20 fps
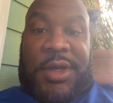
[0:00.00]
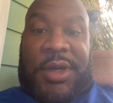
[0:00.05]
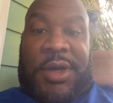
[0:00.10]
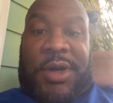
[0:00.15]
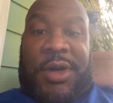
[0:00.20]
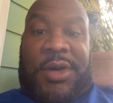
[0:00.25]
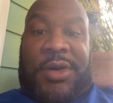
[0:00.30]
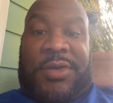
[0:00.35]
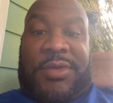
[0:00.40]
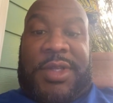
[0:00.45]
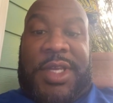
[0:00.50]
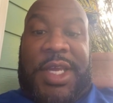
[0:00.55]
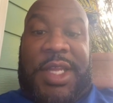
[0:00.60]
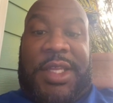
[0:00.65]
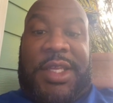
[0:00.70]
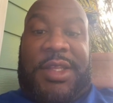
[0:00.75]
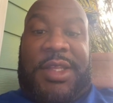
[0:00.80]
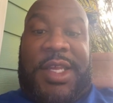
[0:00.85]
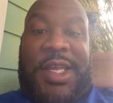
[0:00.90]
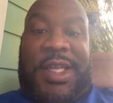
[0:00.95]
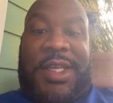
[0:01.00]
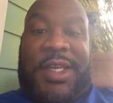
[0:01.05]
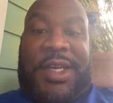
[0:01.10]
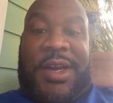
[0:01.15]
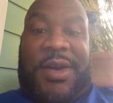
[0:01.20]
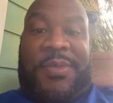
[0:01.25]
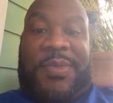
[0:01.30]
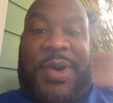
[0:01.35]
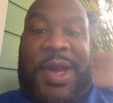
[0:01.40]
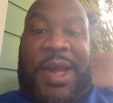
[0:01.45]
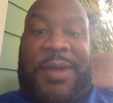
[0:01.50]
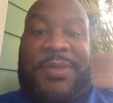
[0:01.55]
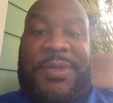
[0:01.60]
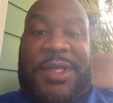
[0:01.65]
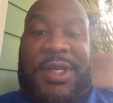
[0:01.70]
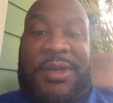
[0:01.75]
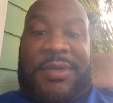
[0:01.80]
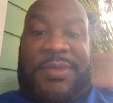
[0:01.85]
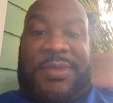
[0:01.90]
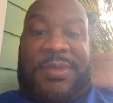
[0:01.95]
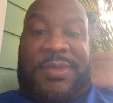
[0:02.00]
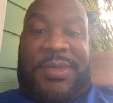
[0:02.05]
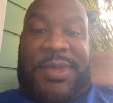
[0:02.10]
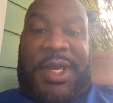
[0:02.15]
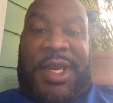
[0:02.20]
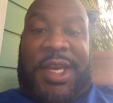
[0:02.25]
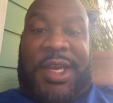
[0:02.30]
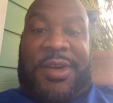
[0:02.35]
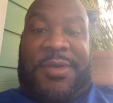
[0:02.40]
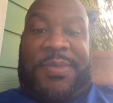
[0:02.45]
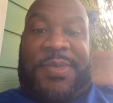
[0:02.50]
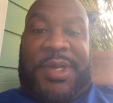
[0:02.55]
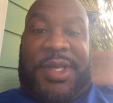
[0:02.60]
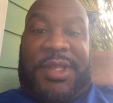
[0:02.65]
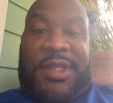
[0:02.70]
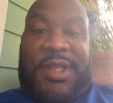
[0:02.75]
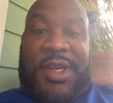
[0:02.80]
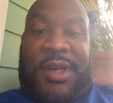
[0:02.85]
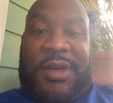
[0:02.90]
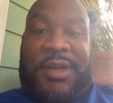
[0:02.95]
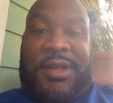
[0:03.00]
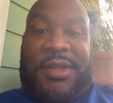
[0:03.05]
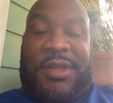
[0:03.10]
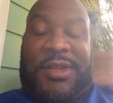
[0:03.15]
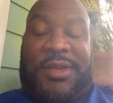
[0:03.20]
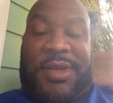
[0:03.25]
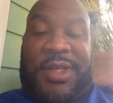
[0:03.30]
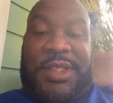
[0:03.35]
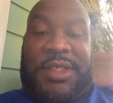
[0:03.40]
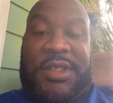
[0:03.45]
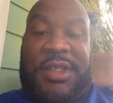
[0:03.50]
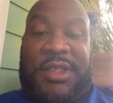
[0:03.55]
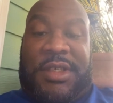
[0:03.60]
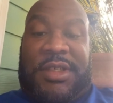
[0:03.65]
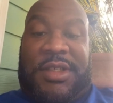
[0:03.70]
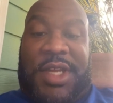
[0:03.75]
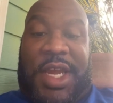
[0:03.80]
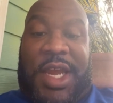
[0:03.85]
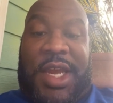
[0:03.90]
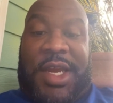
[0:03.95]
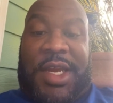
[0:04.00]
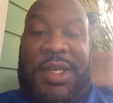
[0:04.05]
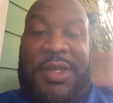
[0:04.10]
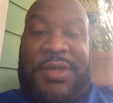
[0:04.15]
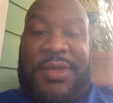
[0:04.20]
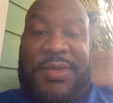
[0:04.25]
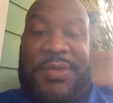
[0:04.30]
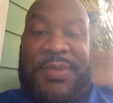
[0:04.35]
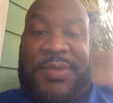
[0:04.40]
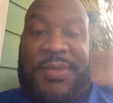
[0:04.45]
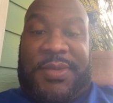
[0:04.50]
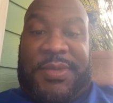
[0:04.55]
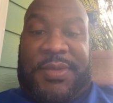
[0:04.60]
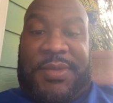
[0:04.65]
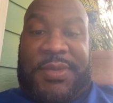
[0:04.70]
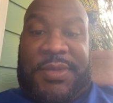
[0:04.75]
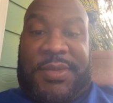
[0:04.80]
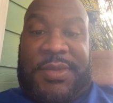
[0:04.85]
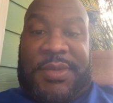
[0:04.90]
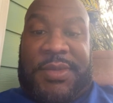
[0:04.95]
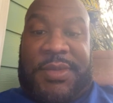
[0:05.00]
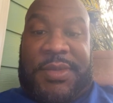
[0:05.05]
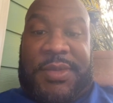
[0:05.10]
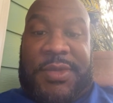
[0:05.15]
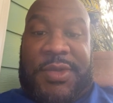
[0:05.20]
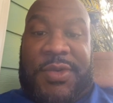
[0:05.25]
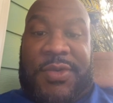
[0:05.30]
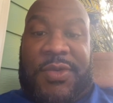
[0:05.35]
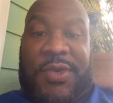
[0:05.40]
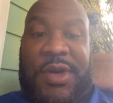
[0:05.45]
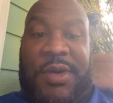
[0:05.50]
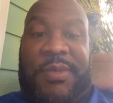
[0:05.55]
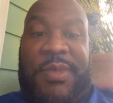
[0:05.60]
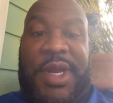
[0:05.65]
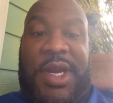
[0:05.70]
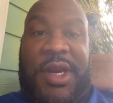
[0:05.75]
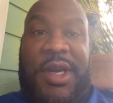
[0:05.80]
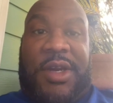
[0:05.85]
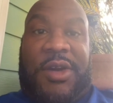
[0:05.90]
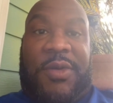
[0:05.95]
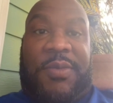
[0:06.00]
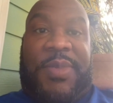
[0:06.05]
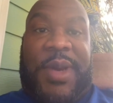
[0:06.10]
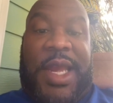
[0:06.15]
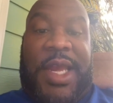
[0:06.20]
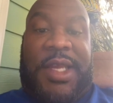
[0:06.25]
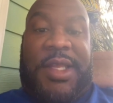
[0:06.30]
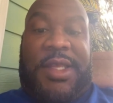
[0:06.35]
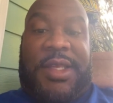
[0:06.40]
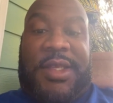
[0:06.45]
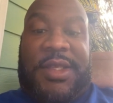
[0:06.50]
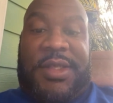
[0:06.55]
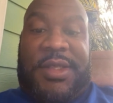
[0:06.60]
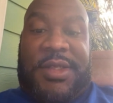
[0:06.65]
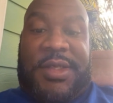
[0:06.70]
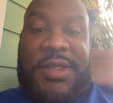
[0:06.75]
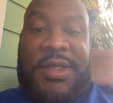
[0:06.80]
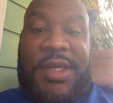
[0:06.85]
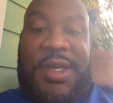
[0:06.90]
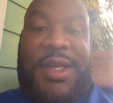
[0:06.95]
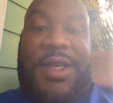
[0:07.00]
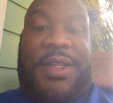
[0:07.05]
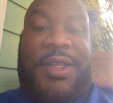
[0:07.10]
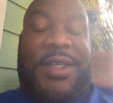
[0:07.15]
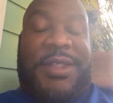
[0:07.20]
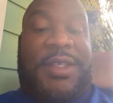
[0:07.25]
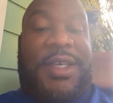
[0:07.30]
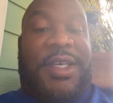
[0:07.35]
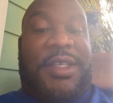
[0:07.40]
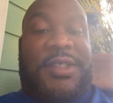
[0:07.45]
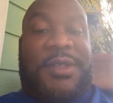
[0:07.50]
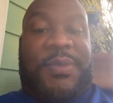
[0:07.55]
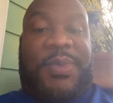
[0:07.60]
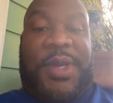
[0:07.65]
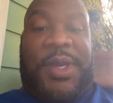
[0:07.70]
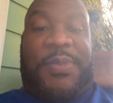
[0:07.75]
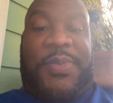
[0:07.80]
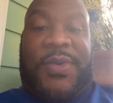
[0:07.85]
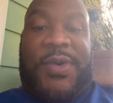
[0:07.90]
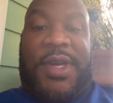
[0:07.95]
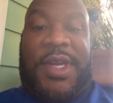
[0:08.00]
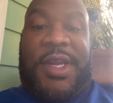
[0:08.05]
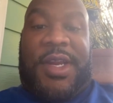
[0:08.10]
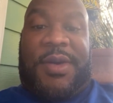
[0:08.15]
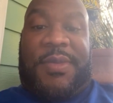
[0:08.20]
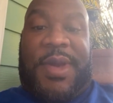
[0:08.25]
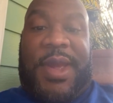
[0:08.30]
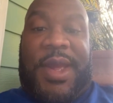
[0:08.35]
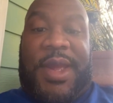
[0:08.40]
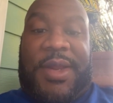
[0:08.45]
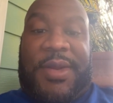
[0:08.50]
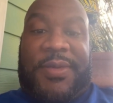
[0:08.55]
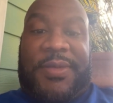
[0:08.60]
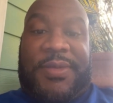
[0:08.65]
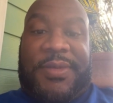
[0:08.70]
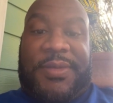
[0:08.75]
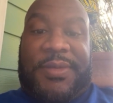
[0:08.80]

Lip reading: Oh, Lily done popped up. LP 369. One Miracle Bailey. Let's get some people in here, man.